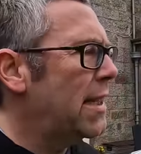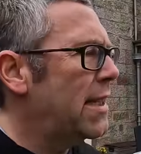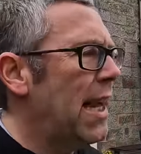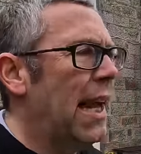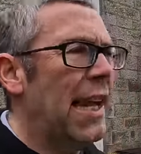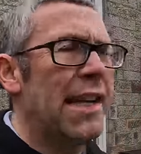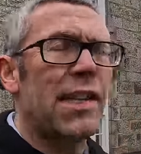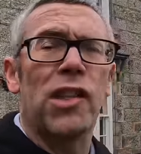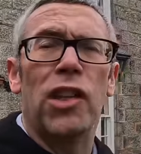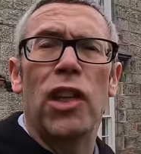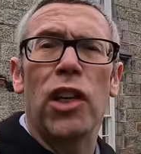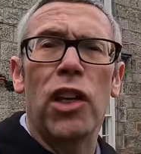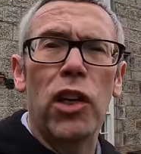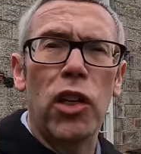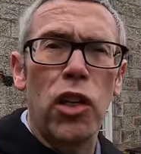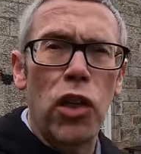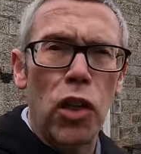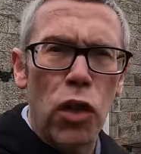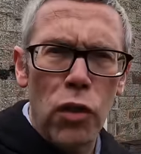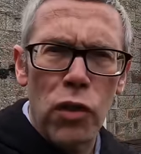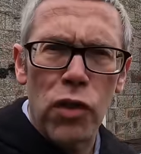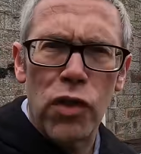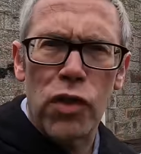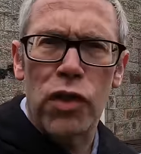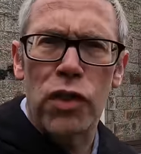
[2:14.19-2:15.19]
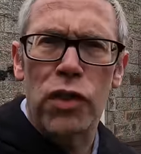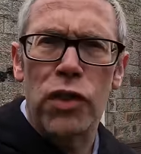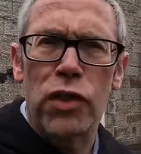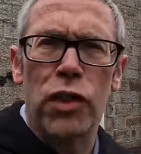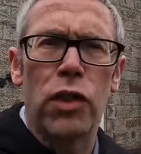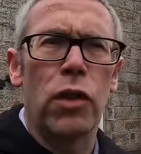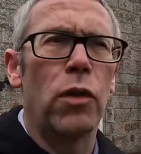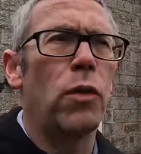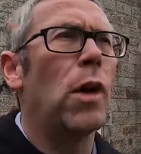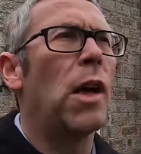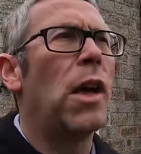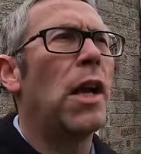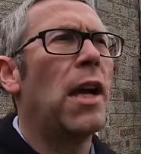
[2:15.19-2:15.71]
Tesla used to
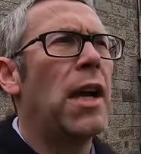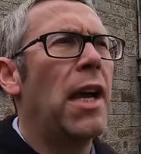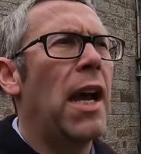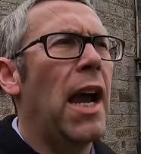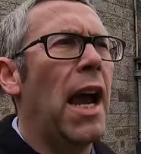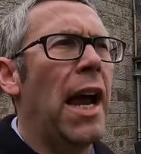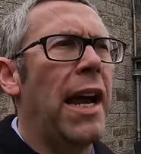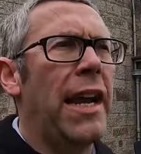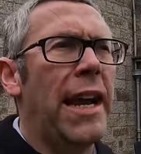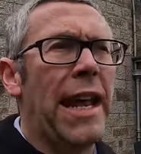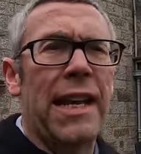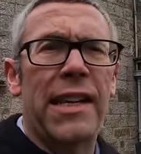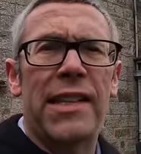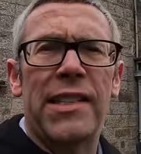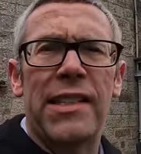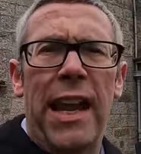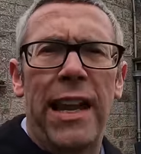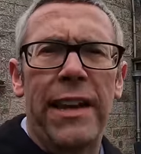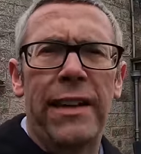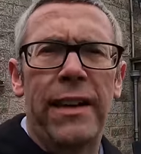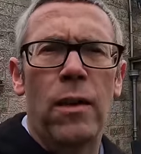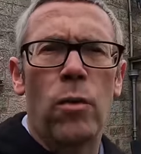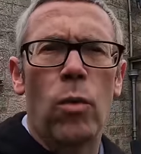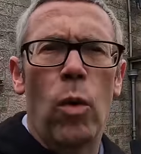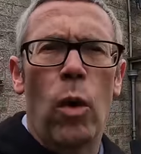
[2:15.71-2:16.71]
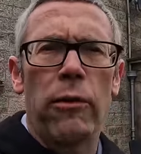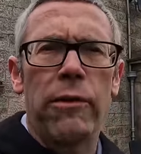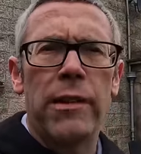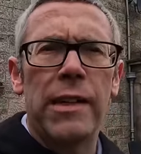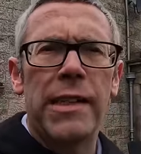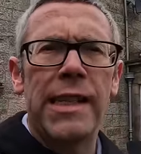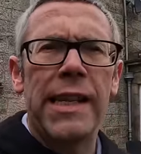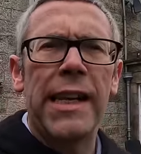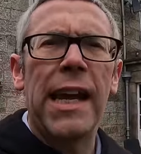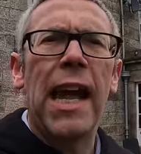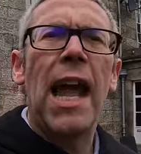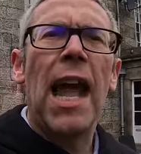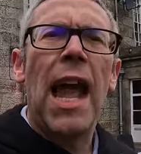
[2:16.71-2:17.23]
do an extended
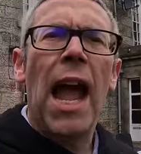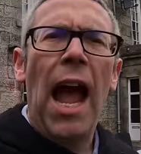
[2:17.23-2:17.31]
warranty.